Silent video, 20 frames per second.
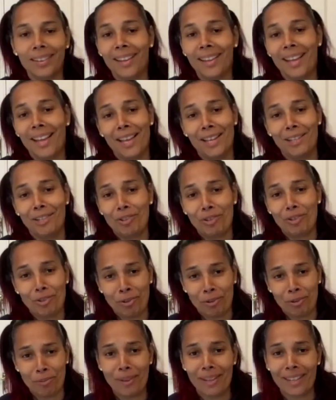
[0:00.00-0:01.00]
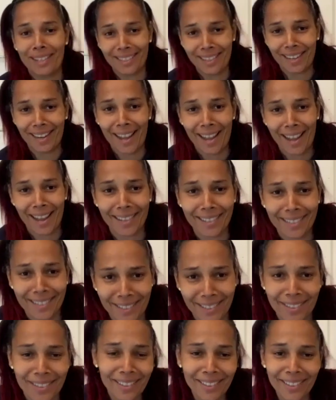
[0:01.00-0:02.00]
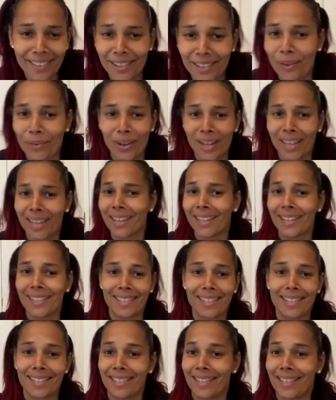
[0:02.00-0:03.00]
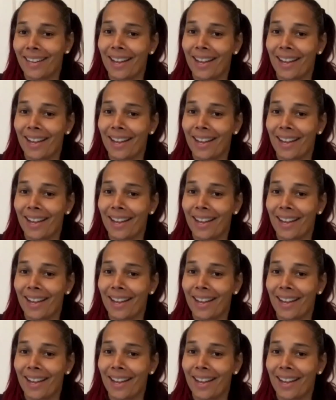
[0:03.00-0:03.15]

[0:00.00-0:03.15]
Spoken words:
instrument that I had to, you know, what key is this in?